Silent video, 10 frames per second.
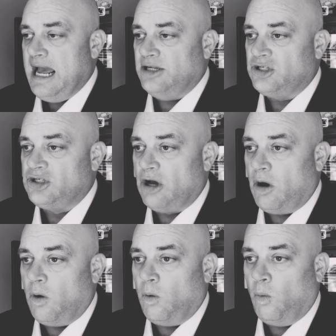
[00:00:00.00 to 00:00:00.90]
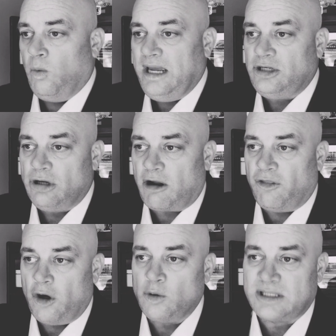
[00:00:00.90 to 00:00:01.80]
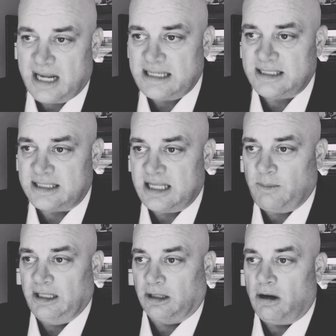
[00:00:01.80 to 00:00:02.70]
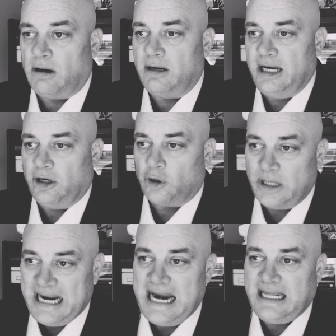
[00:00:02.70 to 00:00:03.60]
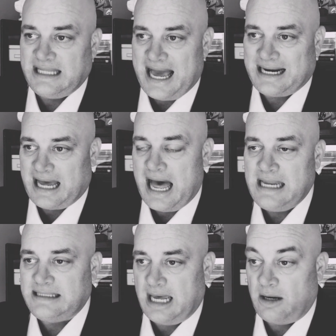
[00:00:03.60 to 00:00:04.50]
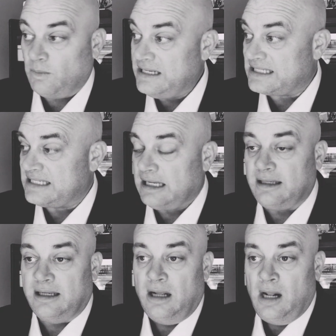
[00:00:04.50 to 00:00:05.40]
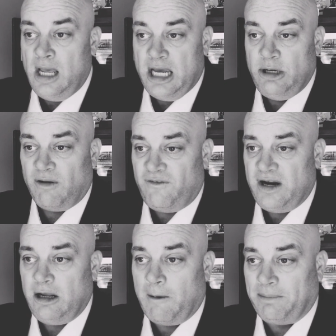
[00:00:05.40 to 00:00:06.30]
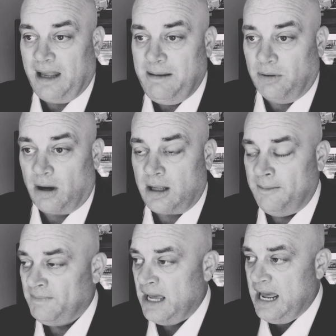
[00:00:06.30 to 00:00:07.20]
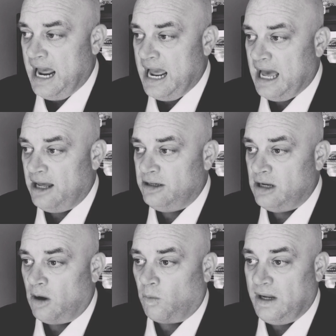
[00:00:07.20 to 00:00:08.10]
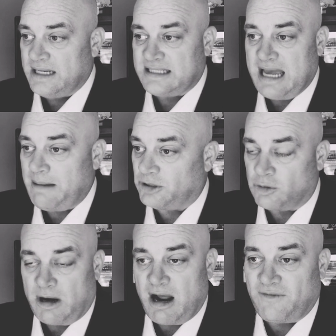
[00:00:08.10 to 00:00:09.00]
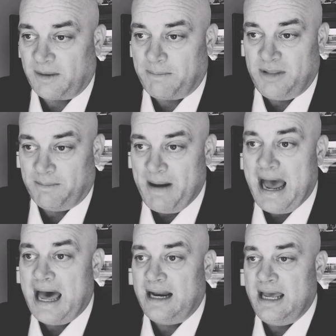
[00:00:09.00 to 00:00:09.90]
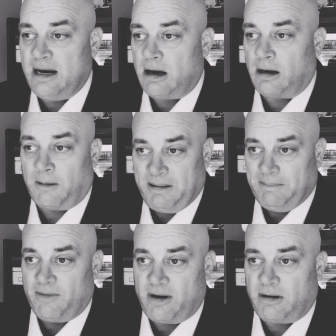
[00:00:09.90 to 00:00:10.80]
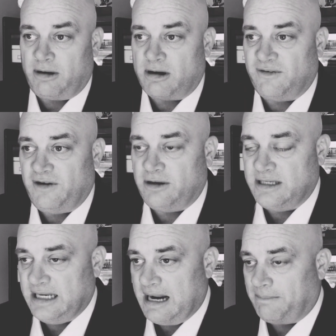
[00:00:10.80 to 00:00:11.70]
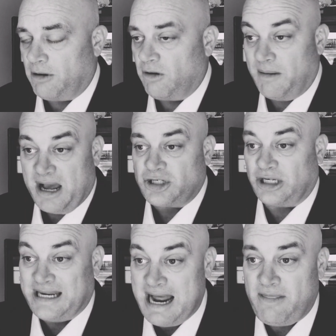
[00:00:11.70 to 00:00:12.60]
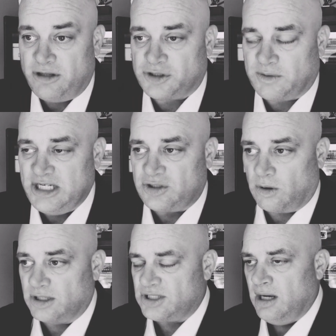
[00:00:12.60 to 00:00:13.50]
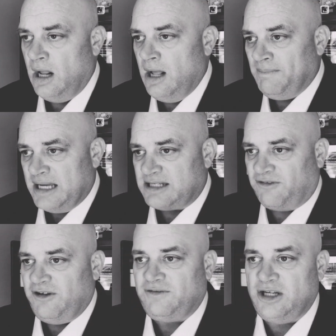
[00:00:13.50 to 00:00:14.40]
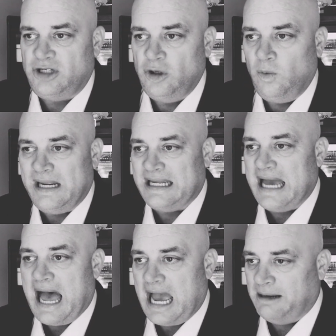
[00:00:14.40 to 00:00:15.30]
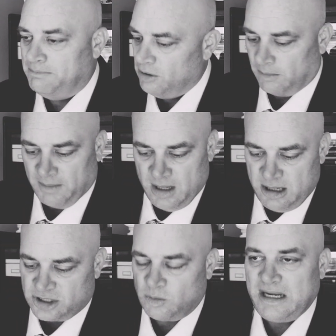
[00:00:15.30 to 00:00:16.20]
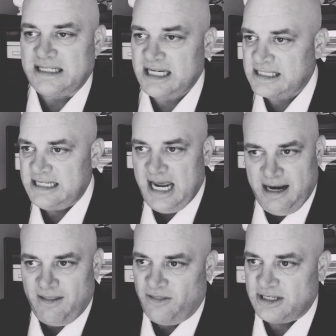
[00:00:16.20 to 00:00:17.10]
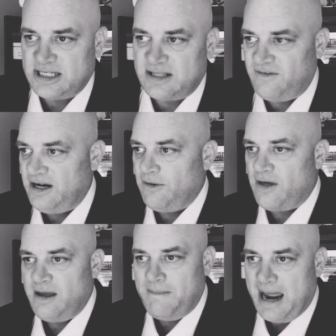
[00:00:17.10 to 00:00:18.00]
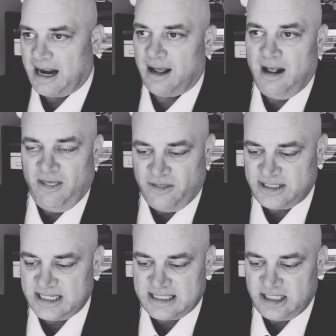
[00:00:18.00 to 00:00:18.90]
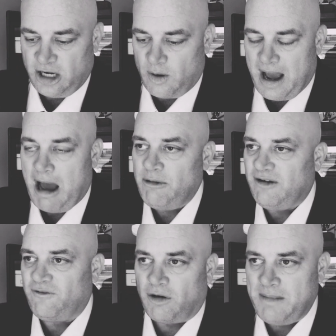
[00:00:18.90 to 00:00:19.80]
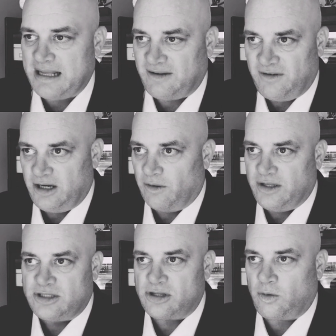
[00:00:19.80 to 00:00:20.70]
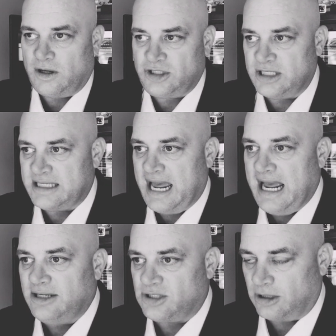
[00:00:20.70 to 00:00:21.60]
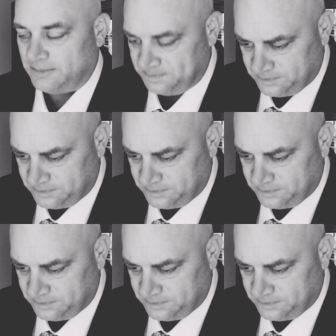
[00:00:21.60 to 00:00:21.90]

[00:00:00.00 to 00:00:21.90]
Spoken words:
And so we took those lessons that we learned in creating that content, we distilled it into a video playbook. And we established right off the bat, and our people that are in our Defender DNA program actually get this resource. It's a 52-week guide. Boom. It's week 16. This is the video that you make. This is, how you format the video. These are the questions to answer.